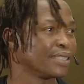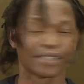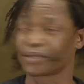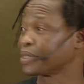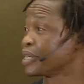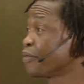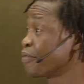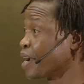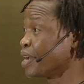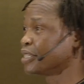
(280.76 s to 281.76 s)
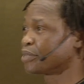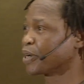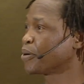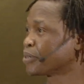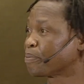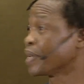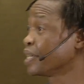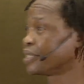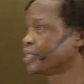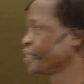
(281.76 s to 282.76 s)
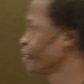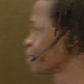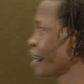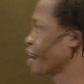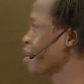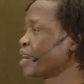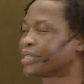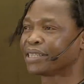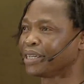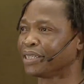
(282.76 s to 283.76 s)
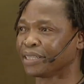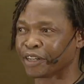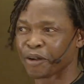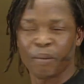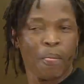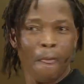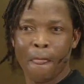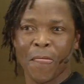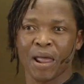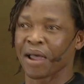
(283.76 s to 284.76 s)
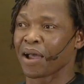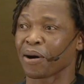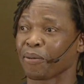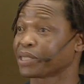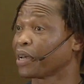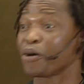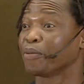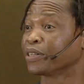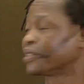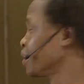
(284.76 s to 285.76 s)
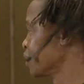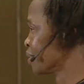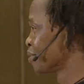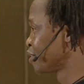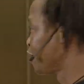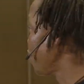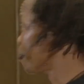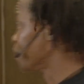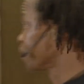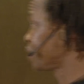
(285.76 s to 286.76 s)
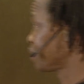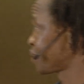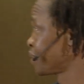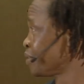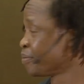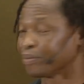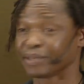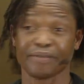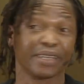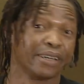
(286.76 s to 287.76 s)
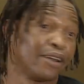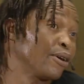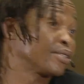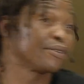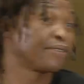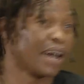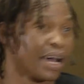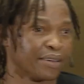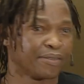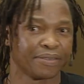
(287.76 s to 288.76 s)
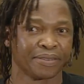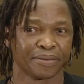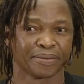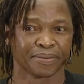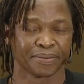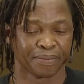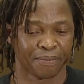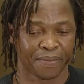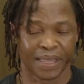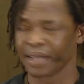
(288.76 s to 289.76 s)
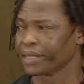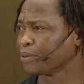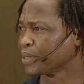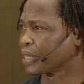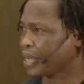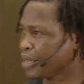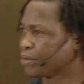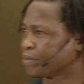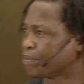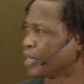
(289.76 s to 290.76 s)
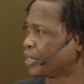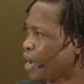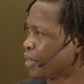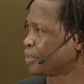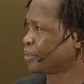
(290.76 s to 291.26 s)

to see friends because beatings, aggression was a common thing to farm workers, even loss of life. That was the case with my dad.